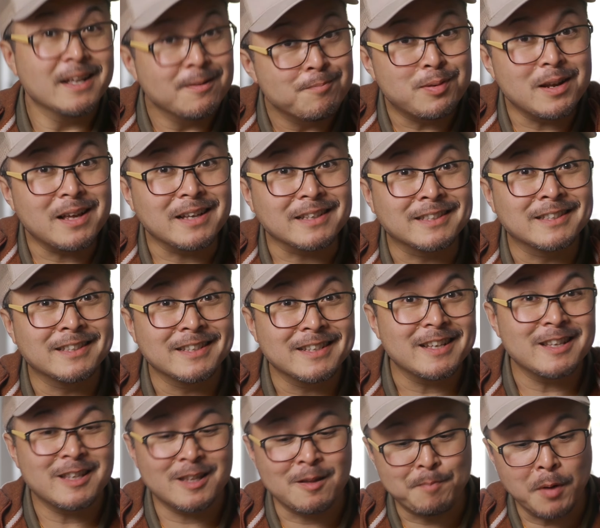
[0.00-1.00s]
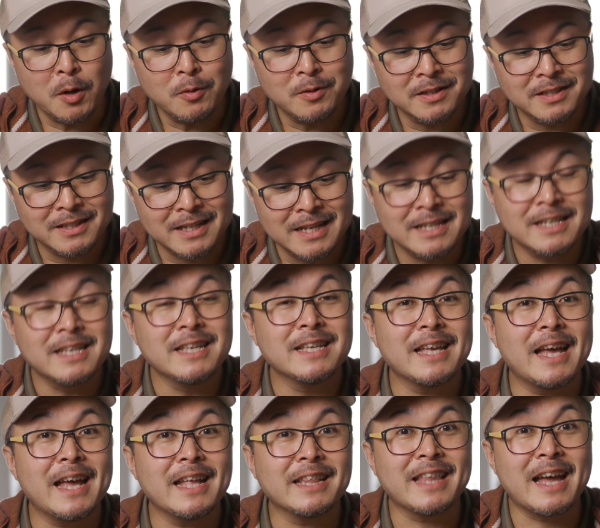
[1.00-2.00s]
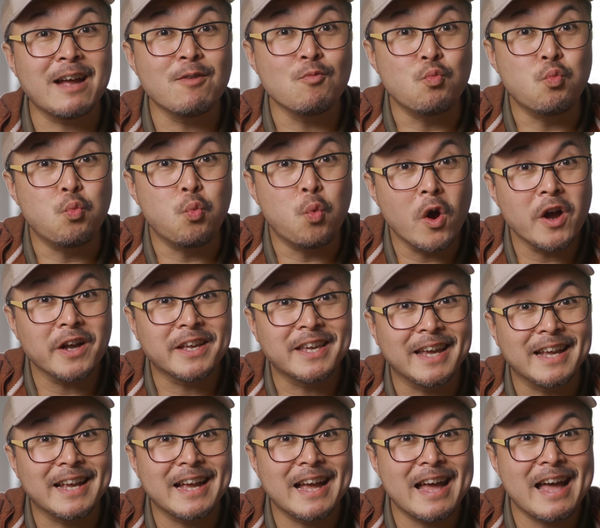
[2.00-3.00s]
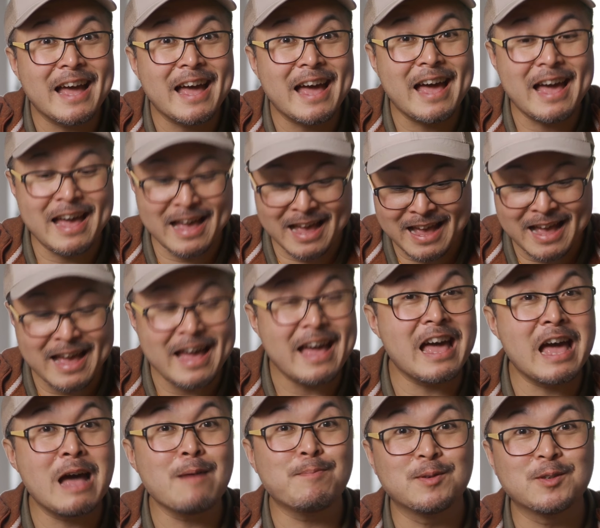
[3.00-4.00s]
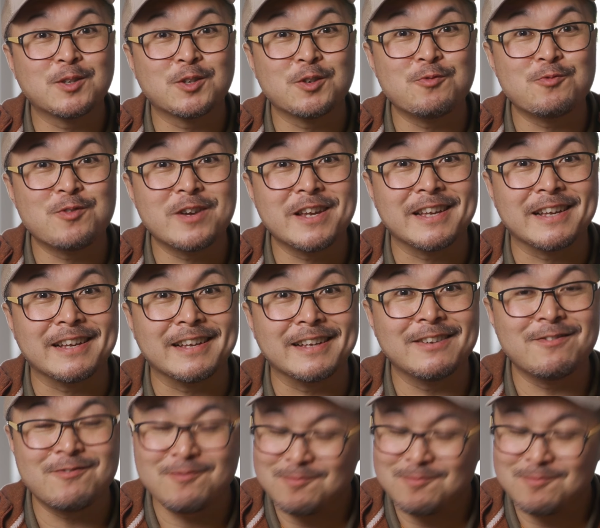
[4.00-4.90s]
plus, the bonus is that working aperture ring.